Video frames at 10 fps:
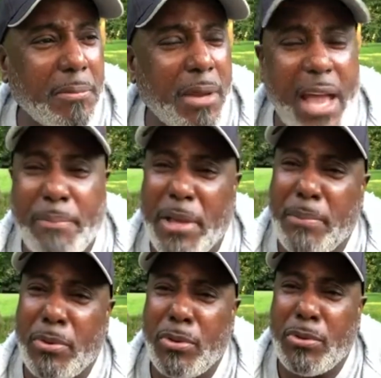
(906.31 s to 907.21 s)
black
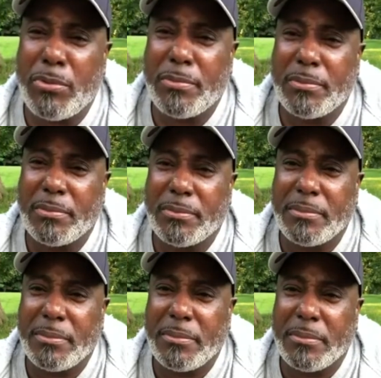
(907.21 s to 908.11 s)
people,
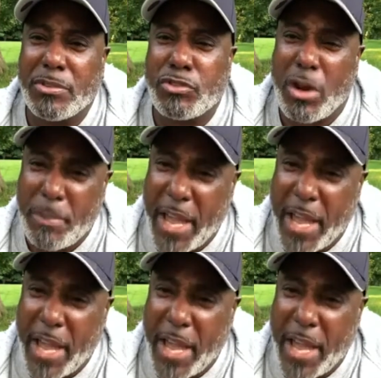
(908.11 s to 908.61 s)
Trump